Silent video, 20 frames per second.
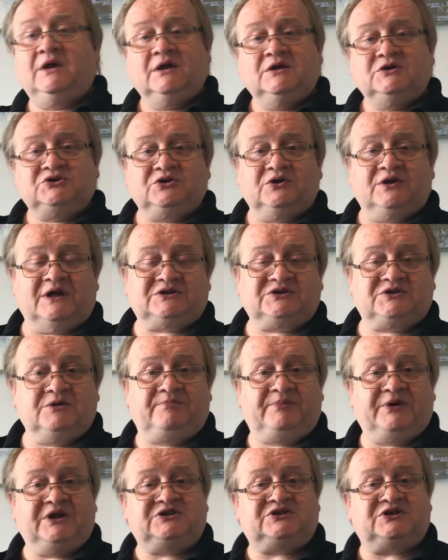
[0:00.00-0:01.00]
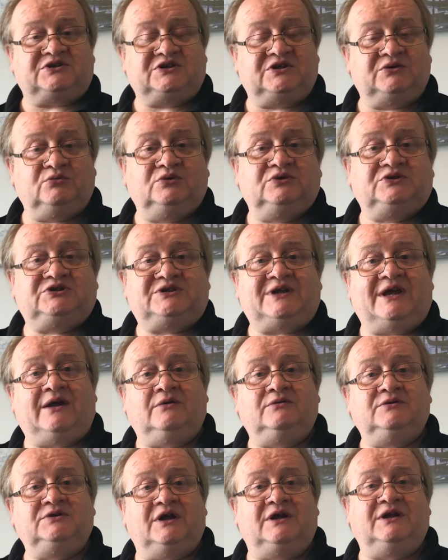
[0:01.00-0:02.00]
So that's the piece as it would
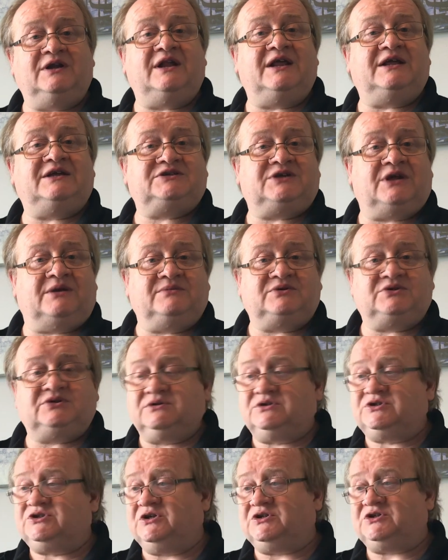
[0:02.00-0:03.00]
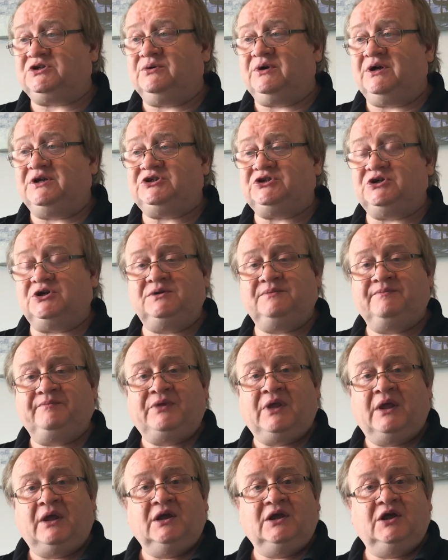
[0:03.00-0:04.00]
sound in an exam situation.
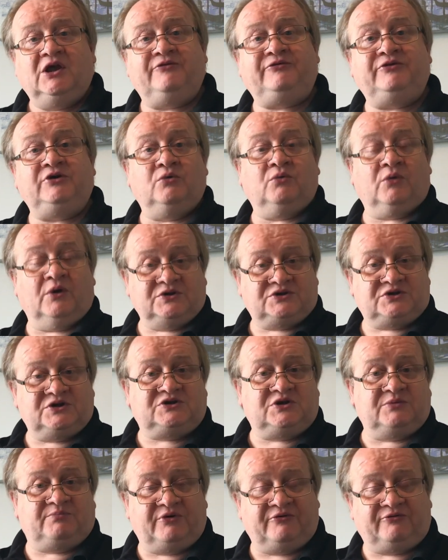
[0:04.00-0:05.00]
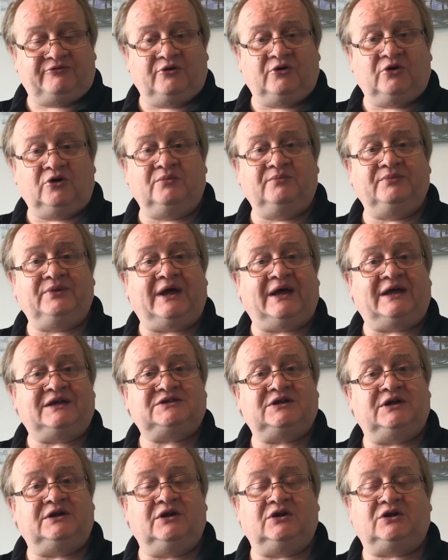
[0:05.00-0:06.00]
If you wanted to perform
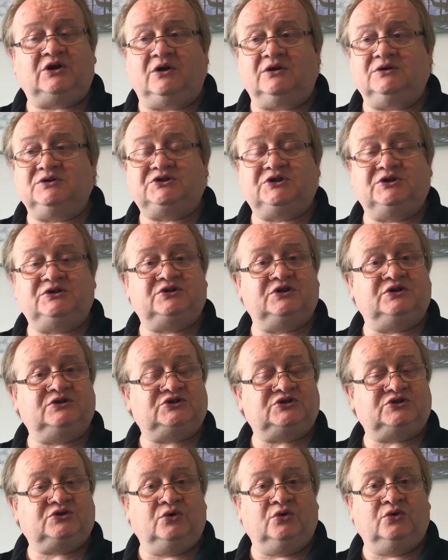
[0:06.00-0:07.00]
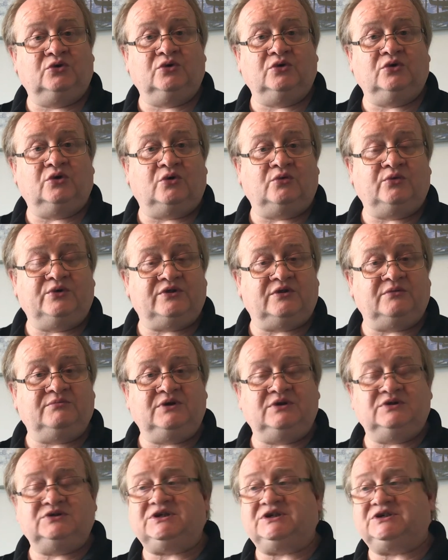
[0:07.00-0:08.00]
that in a concert at school or with the
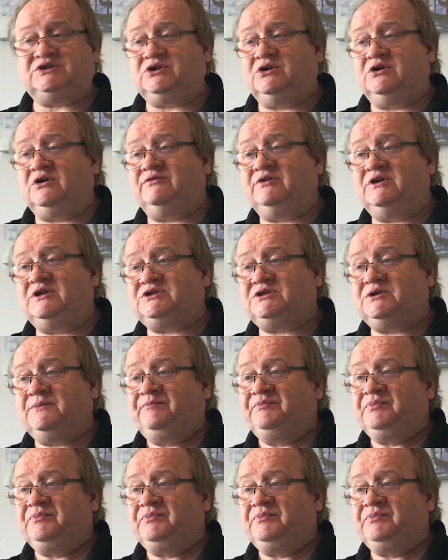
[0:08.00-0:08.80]
music service,